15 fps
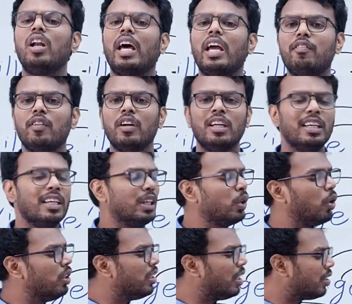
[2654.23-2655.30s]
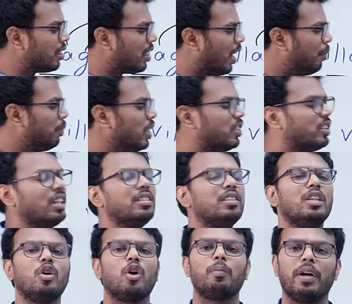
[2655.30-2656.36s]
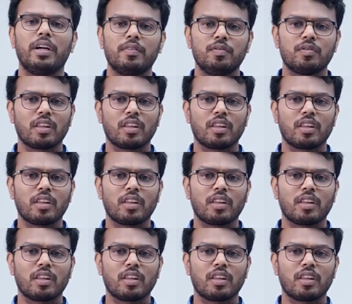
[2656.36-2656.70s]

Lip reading: life, you'll just keep these things in your mind.